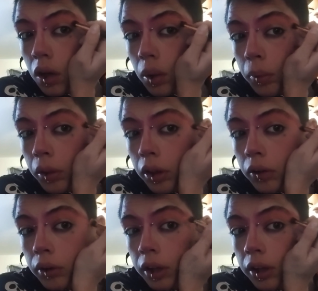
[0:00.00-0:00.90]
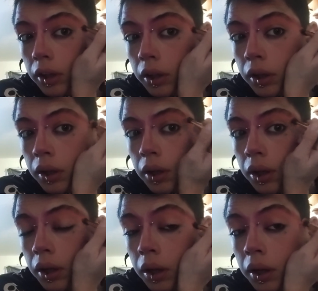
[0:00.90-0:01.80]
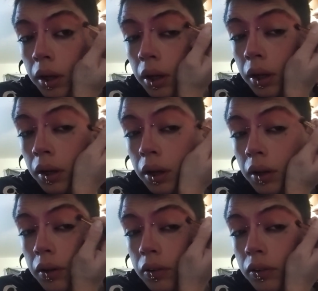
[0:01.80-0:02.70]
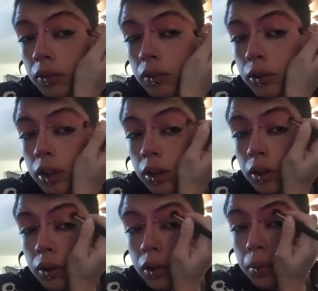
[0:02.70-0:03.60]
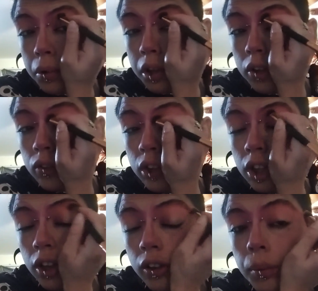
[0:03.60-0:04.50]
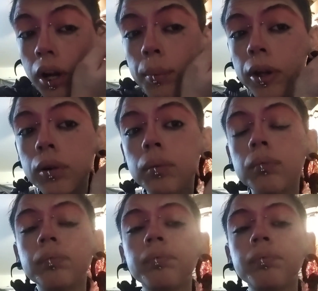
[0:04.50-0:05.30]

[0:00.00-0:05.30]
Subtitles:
Or blend right in. So we need a good place for yellow to pop out.